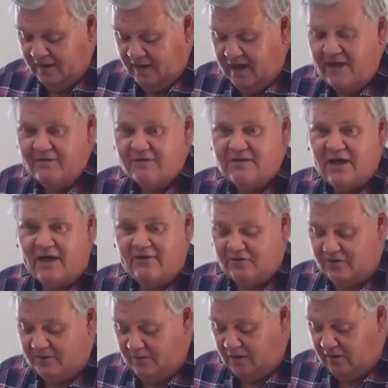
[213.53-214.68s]
He was going to
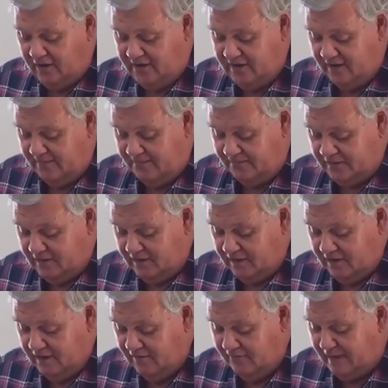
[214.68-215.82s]
remind them
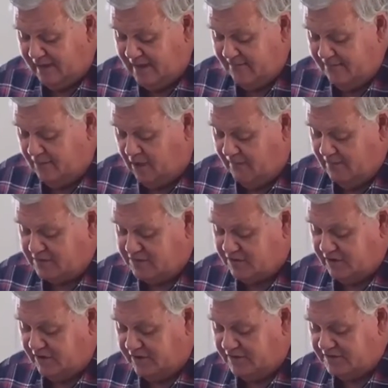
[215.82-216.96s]
of many Bible
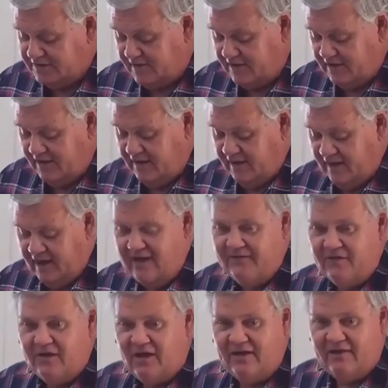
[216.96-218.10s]
truths, even
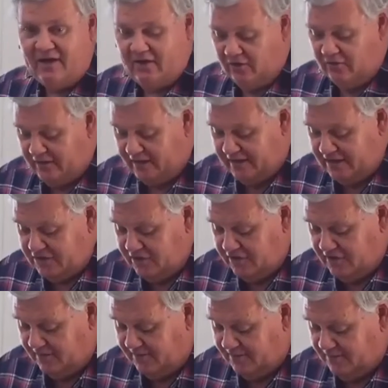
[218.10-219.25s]
though they already knew
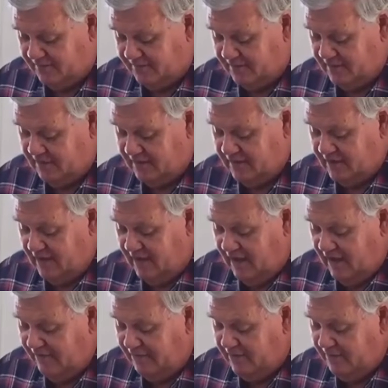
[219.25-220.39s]
them. He
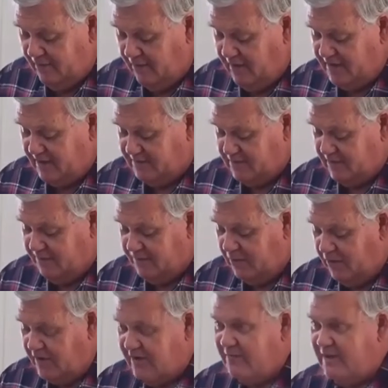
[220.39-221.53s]
would remind them to the
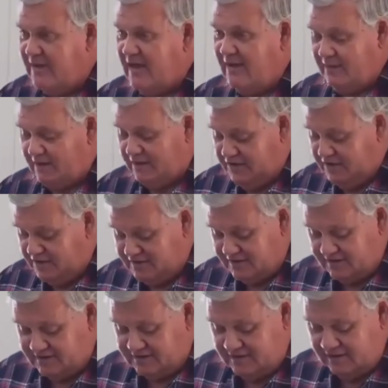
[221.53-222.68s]
point of becoming a
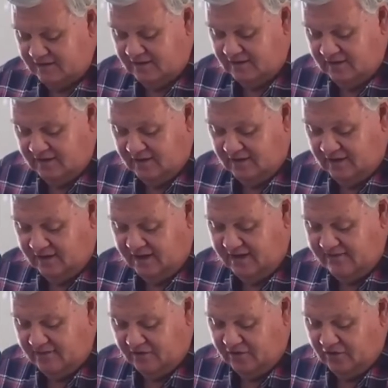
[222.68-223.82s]
nuisance and
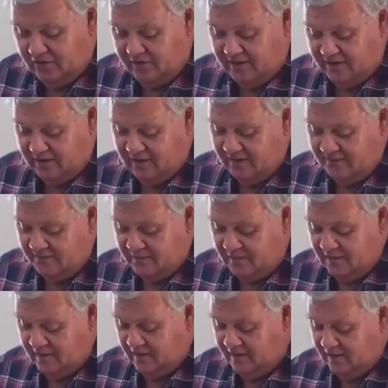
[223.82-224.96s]
even annoying.
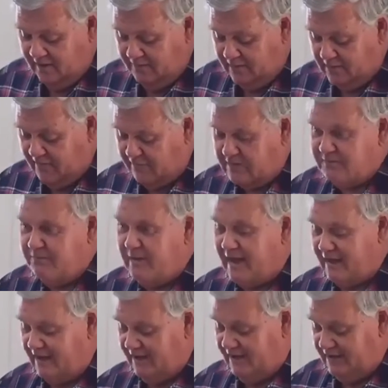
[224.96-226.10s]
But that was
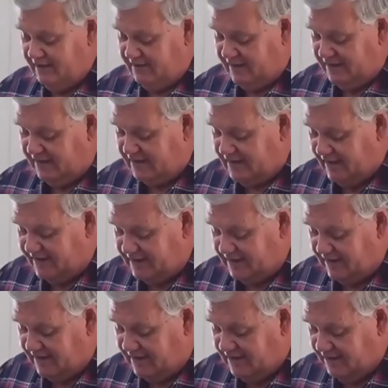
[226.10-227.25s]
better than
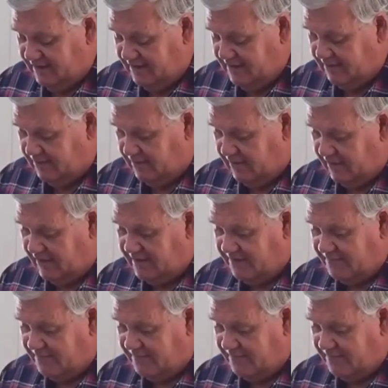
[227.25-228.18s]
neglecting the word.